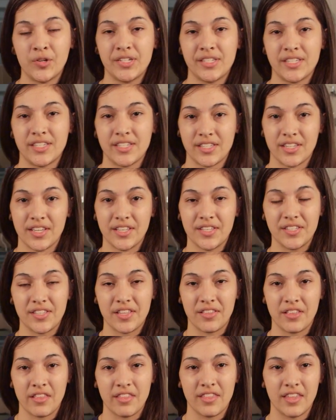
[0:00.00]
resistance
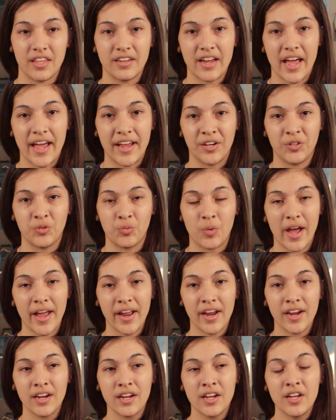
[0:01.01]
than the thin iron
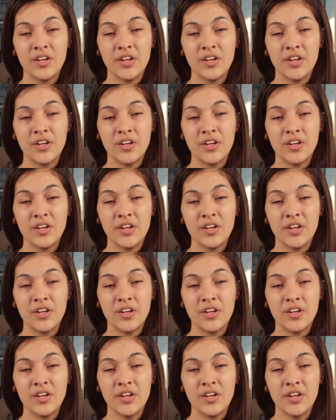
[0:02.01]
wire,